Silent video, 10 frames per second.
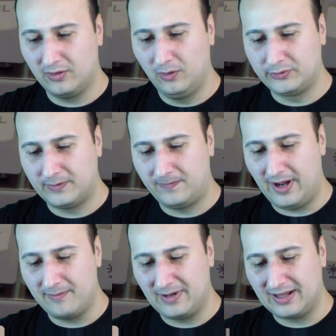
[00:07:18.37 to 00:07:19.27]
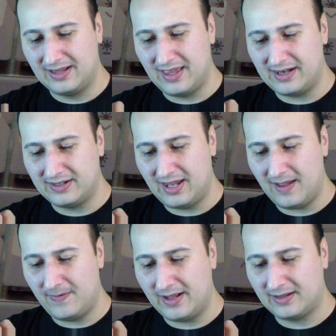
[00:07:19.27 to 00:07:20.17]
ultra fine, but they
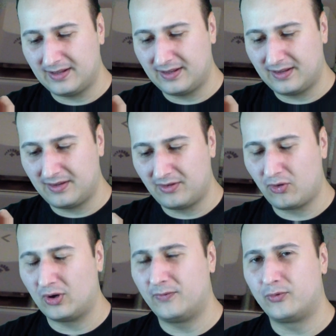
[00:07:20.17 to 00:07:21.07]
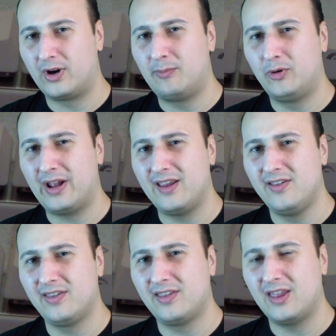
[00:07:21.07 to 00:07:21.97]
have that sort of
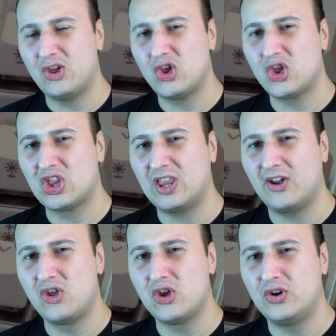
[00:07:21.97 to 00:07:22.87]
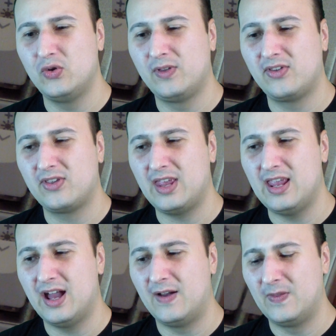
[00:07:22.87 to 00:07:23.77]
rubberized-ish texture you'd
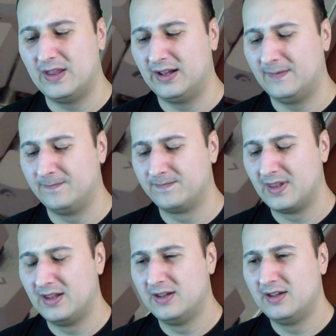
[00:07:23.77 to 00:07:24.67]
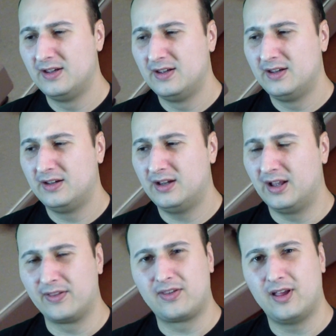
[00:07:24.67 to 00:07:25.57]
see on
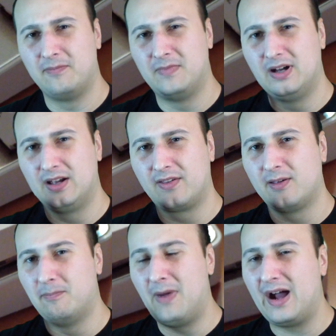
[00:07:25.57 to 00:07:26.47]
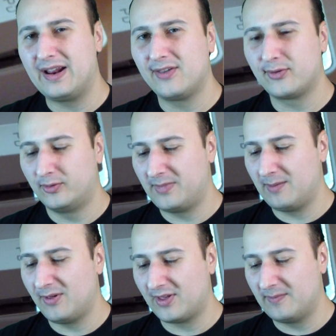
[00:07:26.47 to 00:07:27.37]
some mice or
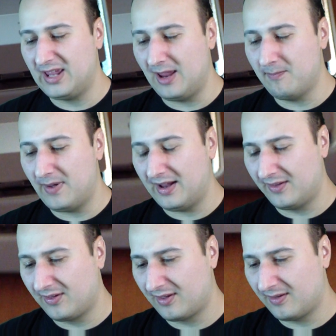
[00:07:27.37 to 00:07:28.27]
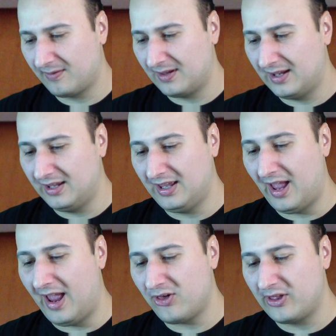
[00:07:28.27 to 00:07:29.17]
maybe some gamepads.
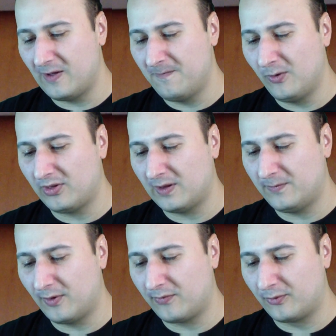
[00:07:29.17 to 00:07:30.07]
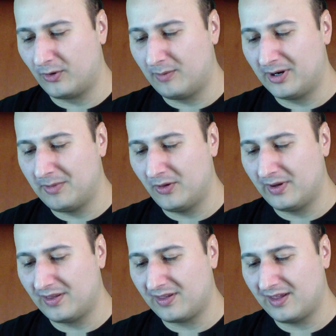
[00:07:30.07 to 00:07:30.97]
I actually confused it first for rubber, but
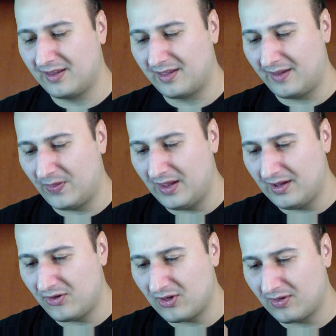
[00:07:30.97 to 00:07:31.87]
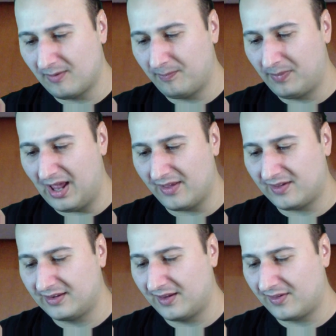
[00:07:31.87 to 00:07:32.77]
no, I think it's just the
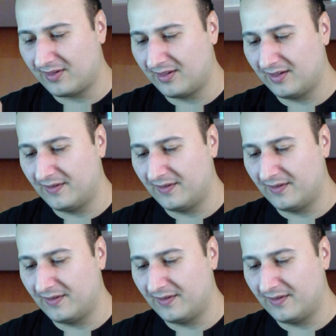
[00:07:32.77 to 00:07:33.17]
plastic that's